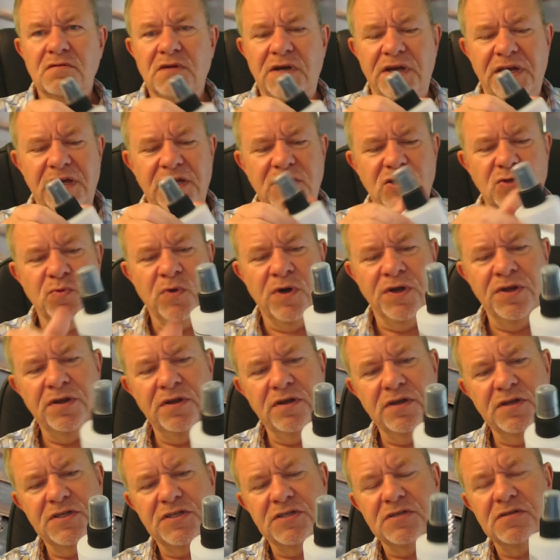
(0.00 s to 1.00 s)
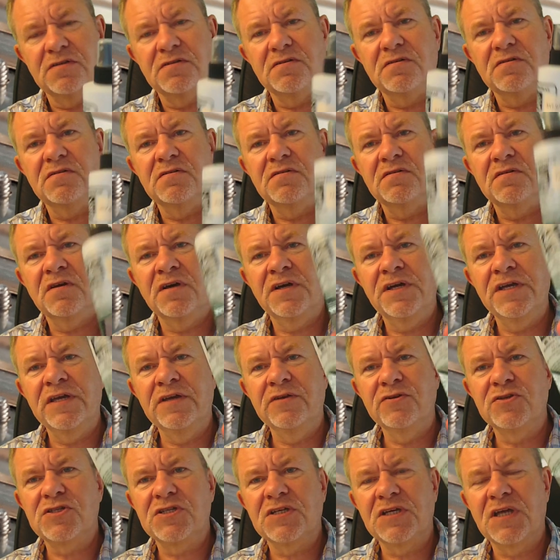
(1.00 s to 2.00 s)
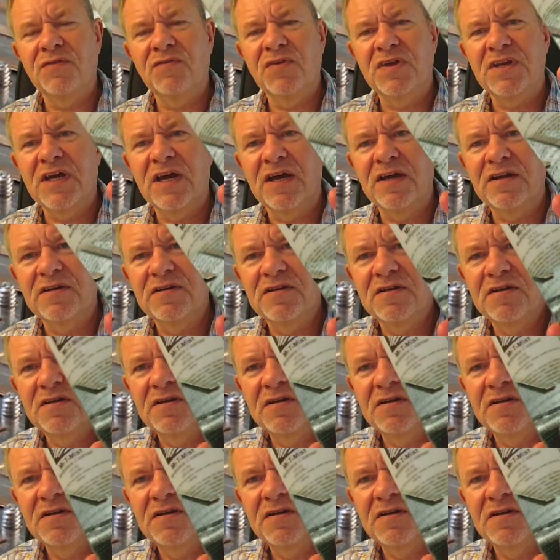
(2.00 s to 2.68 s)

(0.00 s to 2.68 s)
right, here's one that I use to give it that